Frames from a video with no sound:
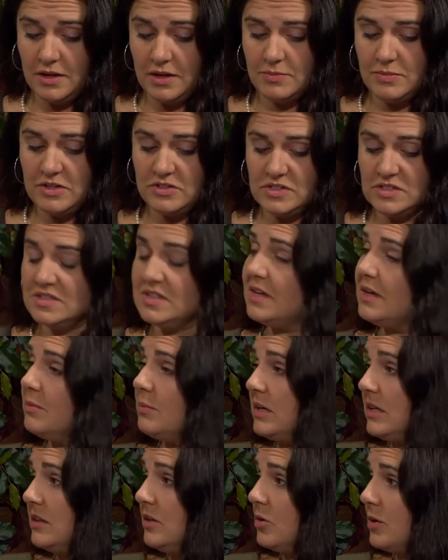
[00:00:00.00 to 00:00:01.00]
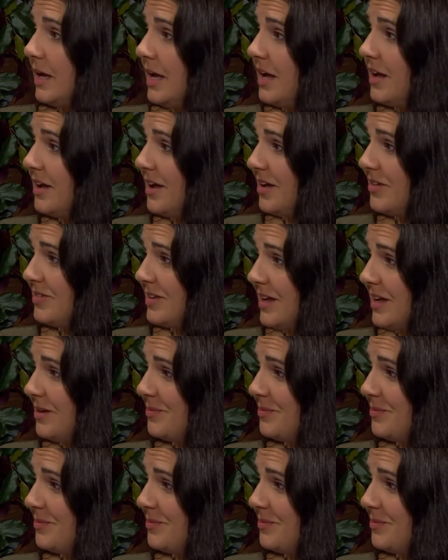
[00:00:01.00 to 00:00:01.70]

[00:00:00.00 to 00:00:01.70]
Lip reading: This is Kim and Cloquet asking.